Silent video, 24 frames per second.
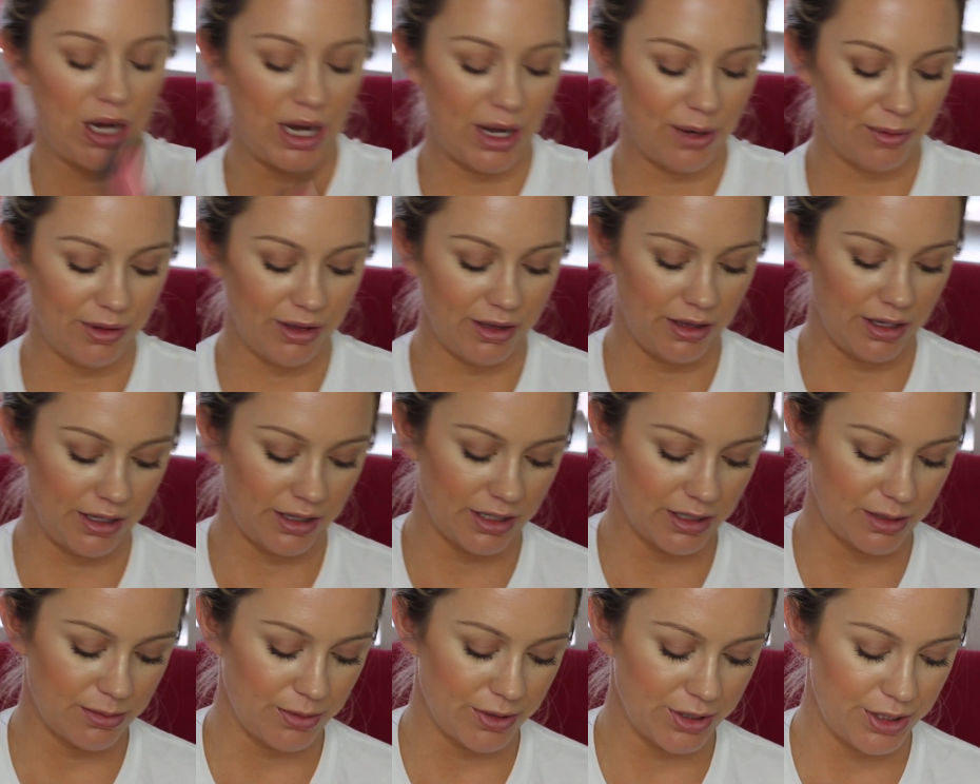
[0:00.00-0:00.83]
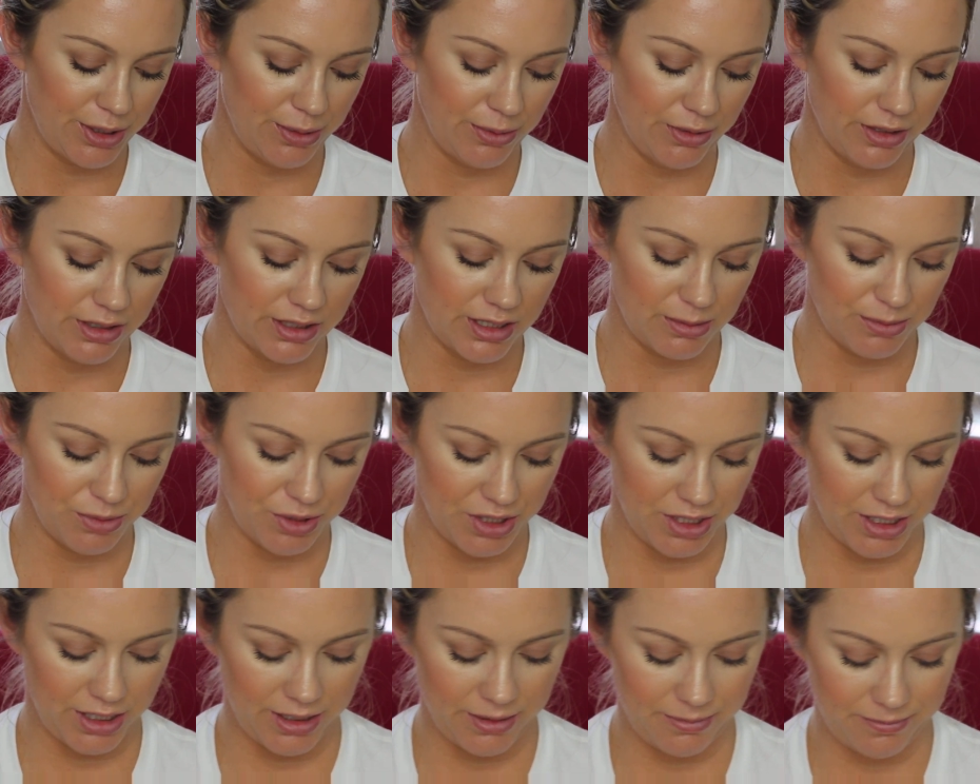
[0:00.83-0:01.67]
I really like this one too in the
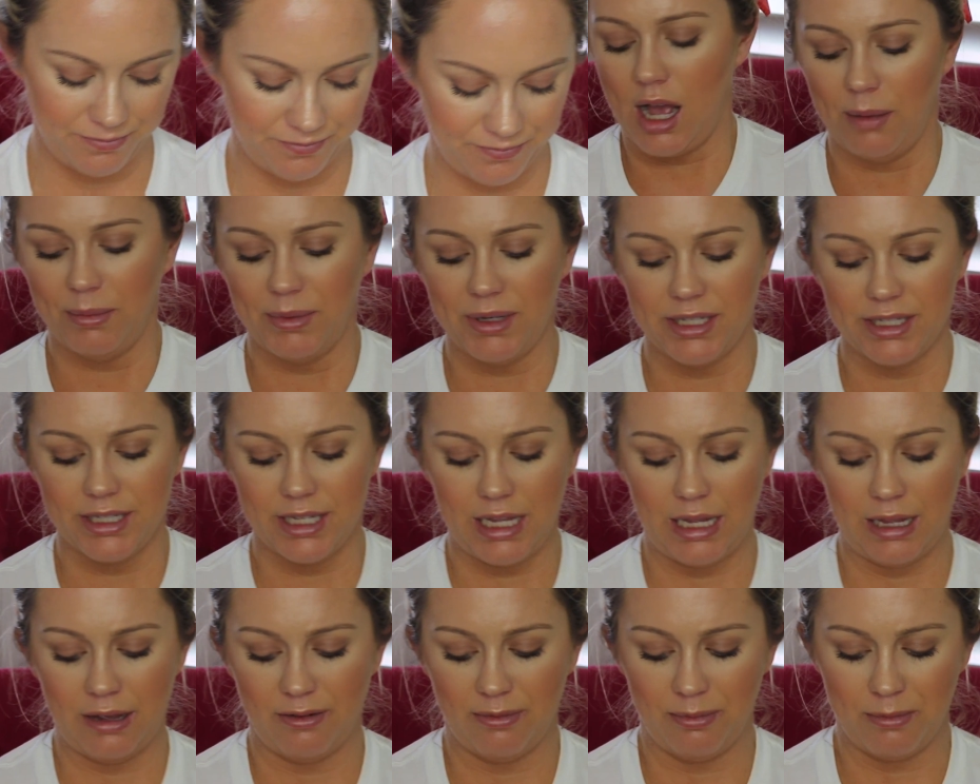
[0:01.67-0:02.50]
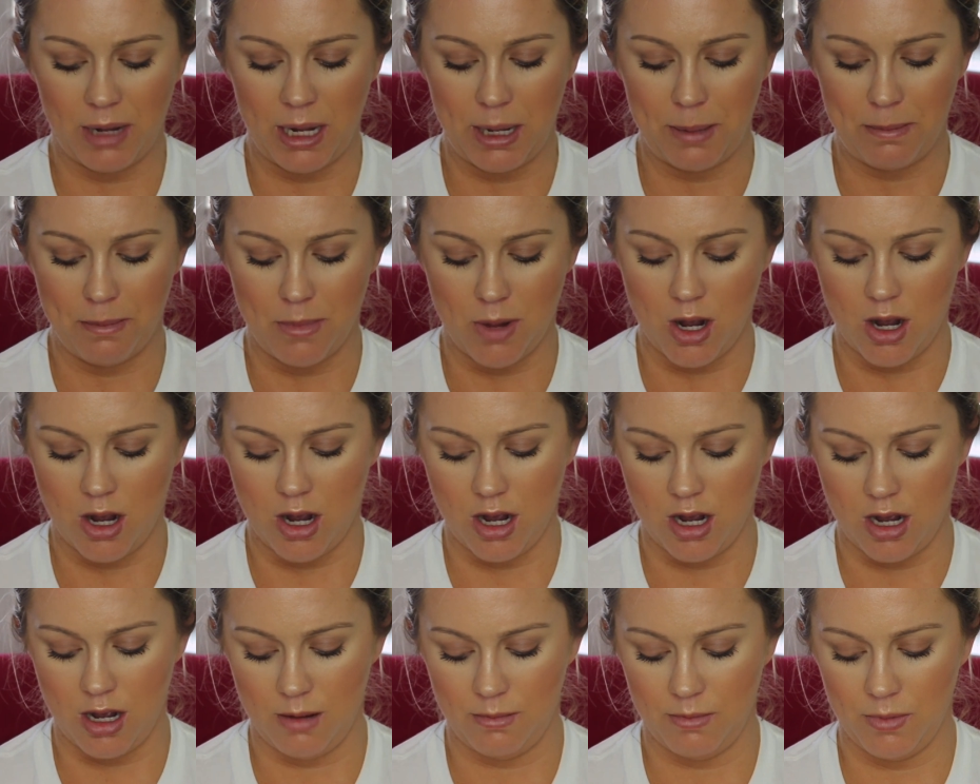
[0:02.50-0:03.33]
summertime. I'm going to see if my
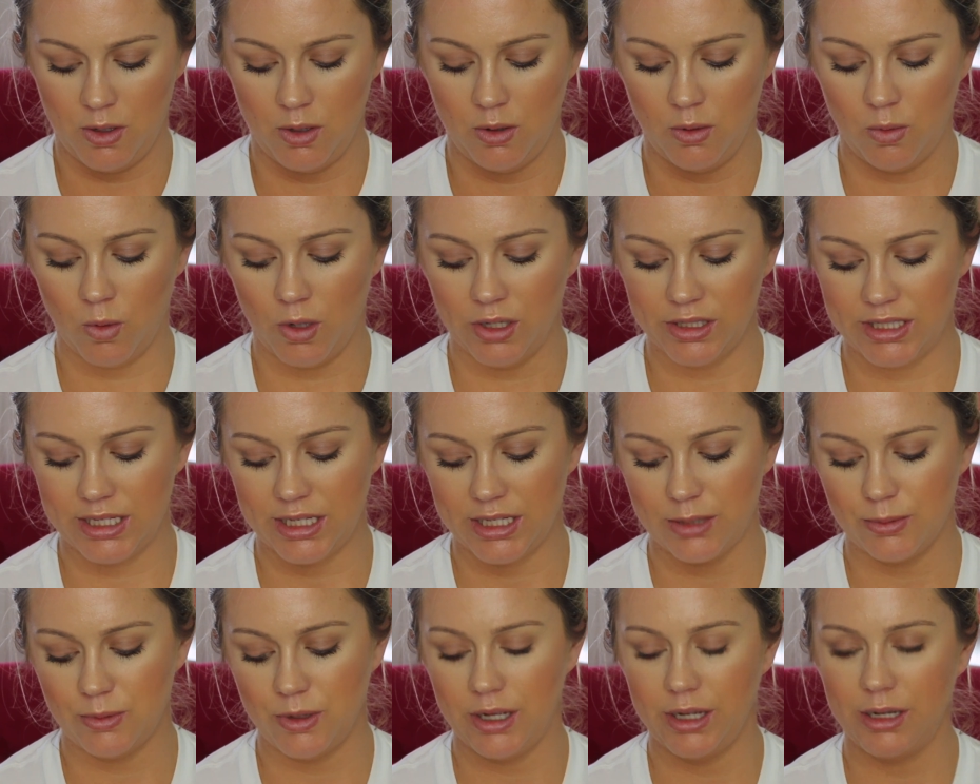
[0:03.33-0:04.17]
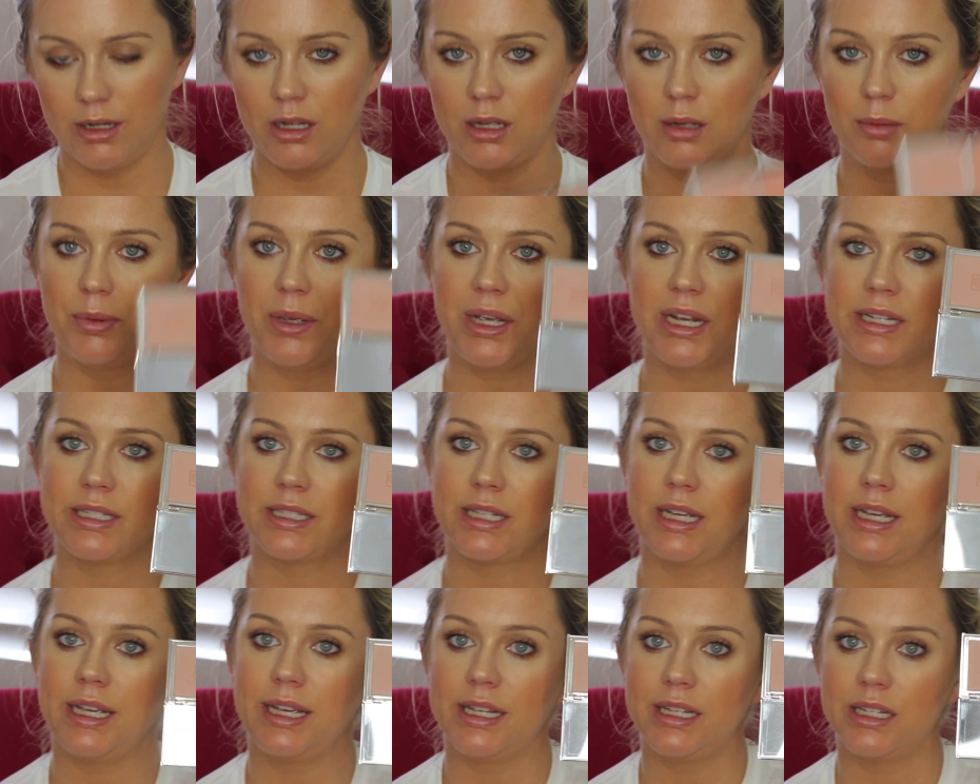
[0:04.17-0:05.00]
mom wants this one because
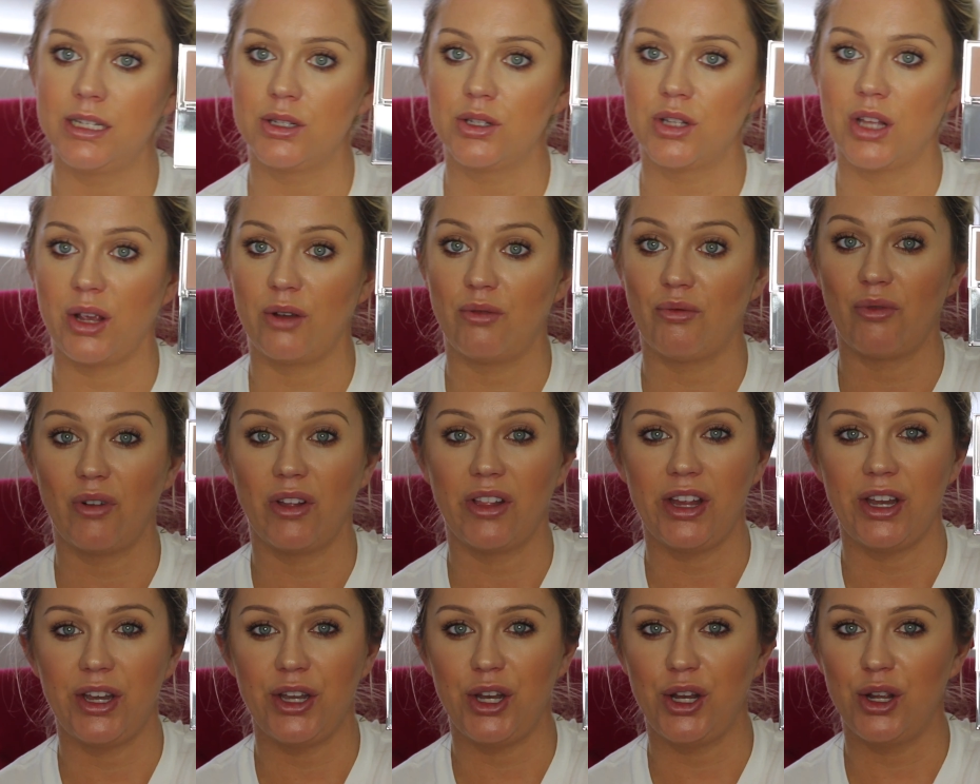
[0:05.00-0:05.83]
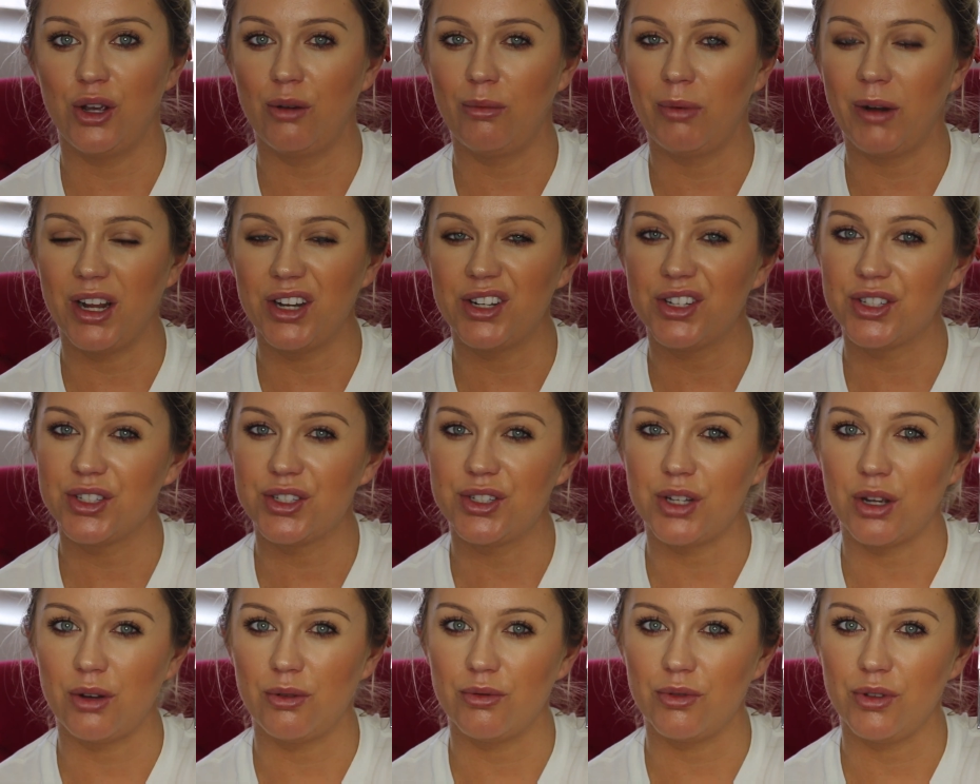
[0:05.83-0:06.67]
it is like really new, but I
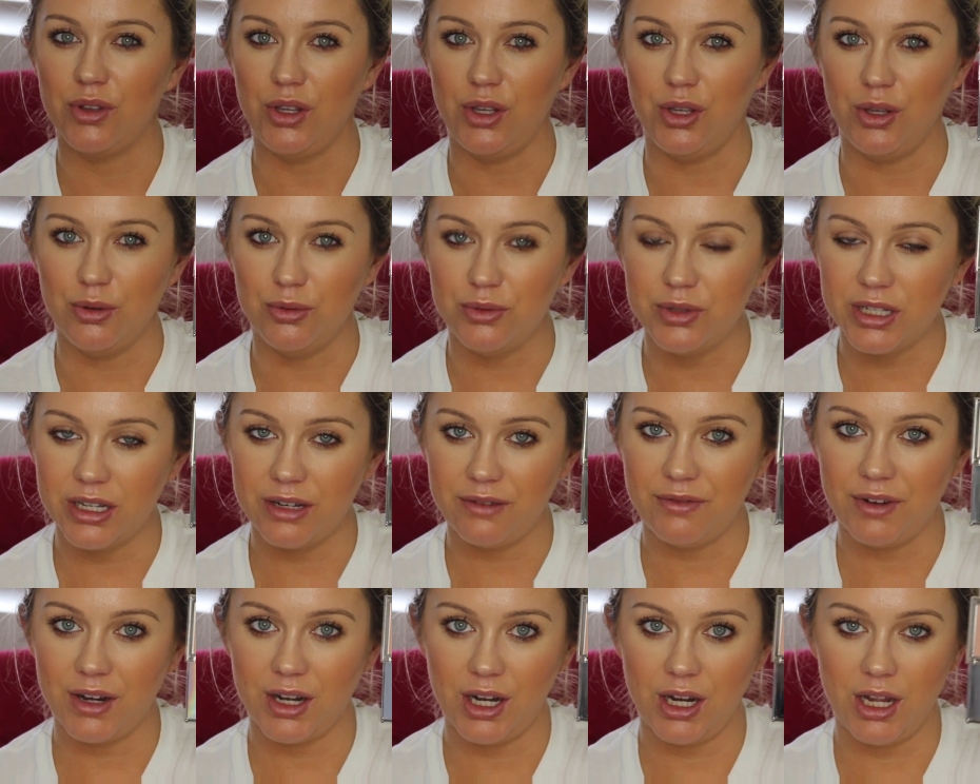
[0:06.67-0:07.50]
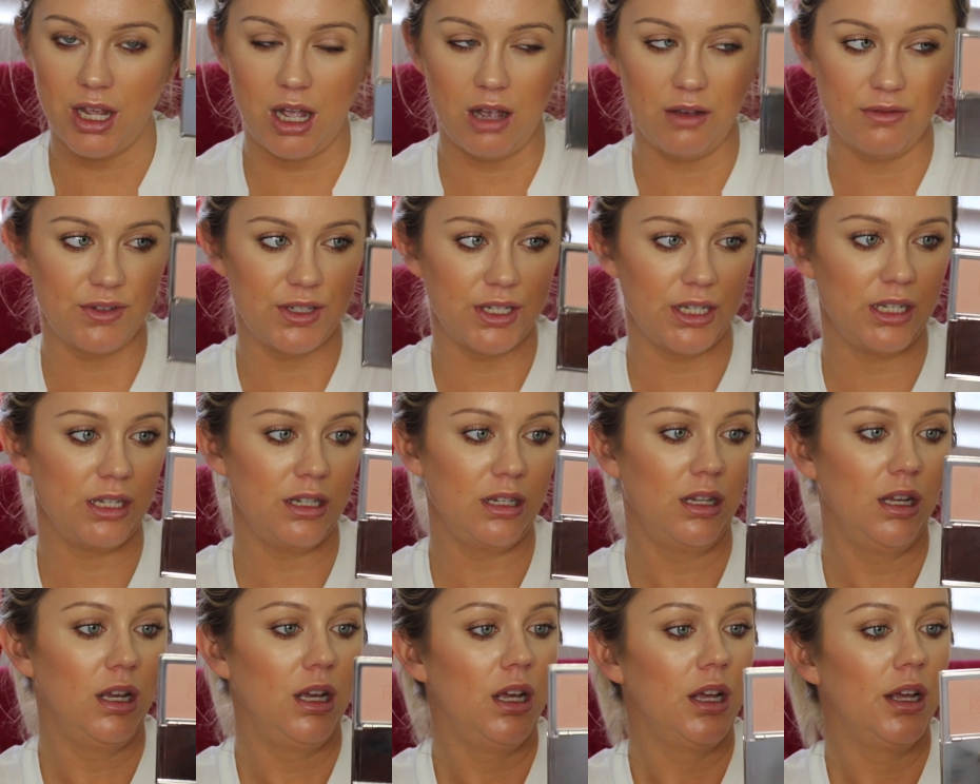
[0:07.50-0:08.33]
just don't use it very
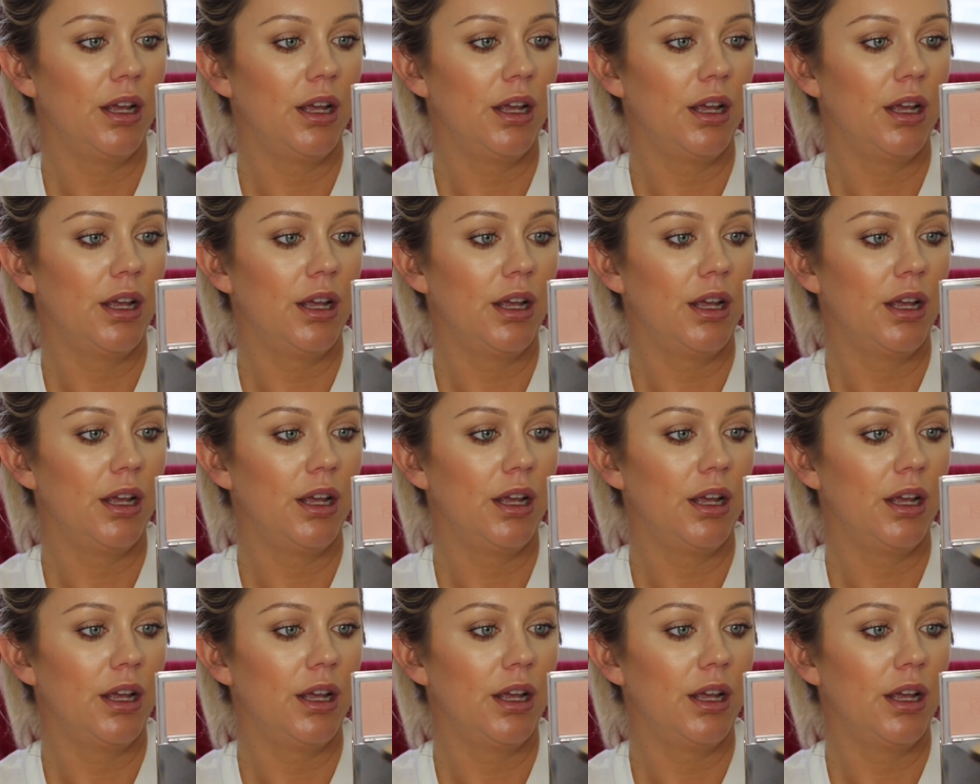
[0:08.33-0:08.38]
often.